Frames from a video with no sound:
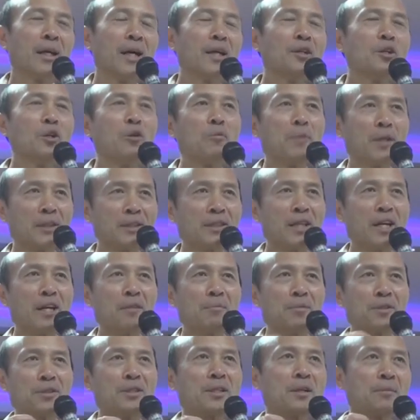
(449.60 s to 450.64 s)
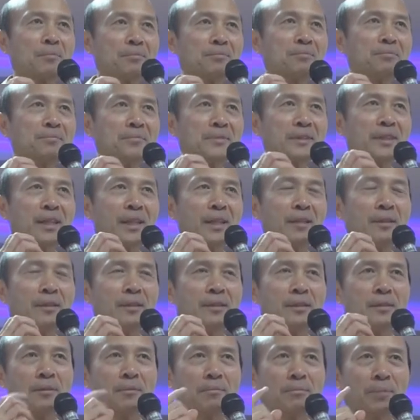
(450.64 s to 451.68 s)
I know my time is up.
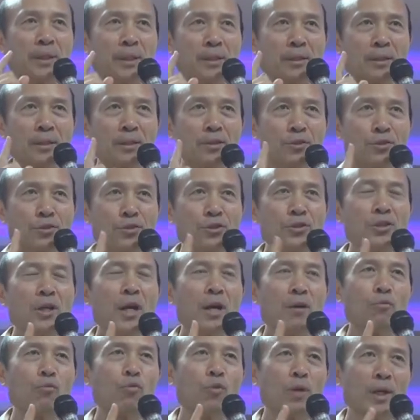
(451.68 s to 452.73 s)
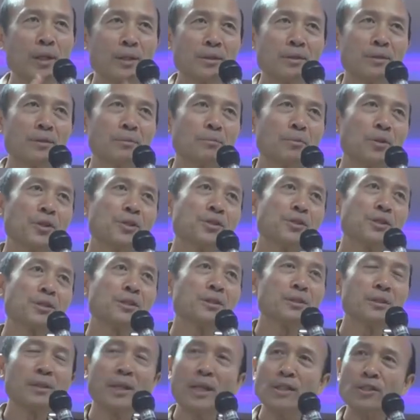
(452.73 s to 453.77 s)
And, but do you have one
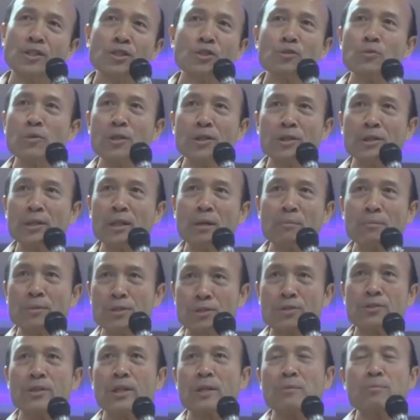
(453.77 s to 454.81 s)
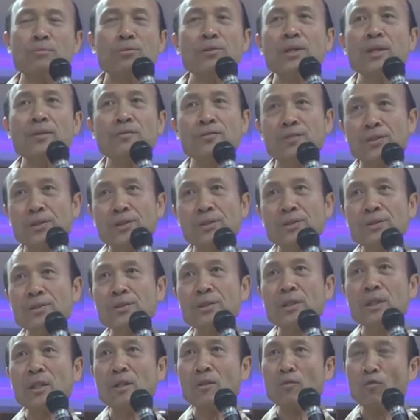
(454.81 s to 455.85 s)
person? I just want to demonstrate. Pray for
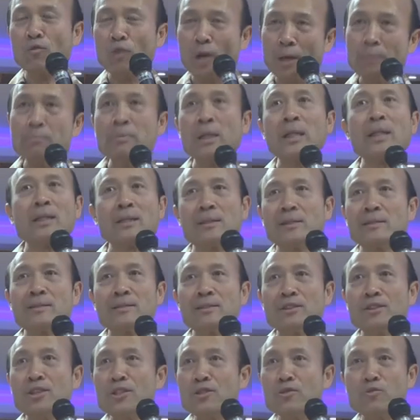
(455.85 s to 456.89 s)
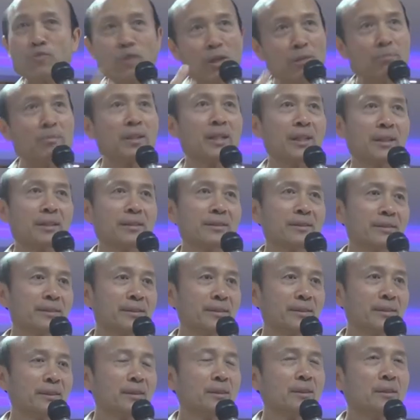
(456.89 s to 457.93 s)
you. One minute. Just one minute.
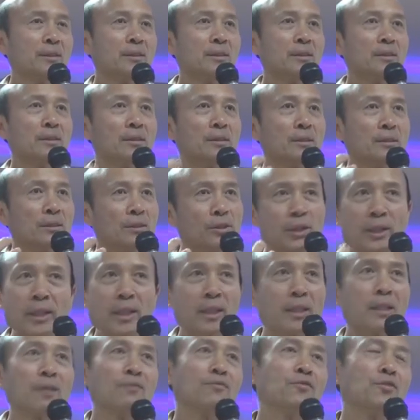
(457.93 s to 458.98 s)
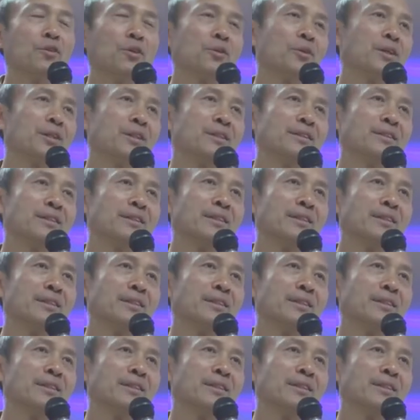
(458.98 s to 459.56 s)
You can come forward.